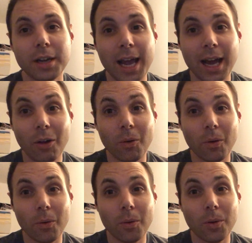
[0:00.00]
Now,
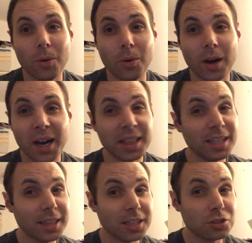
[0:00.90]
I
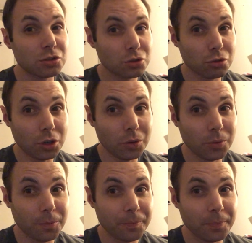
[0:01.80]
think that's true
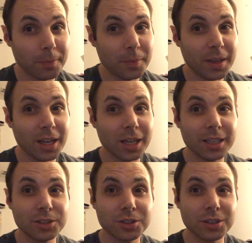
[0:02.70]

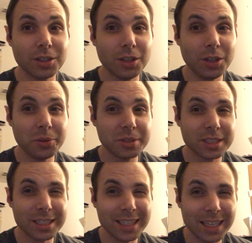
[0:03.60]
because you
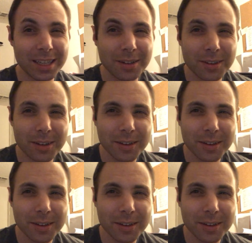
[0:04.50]
see it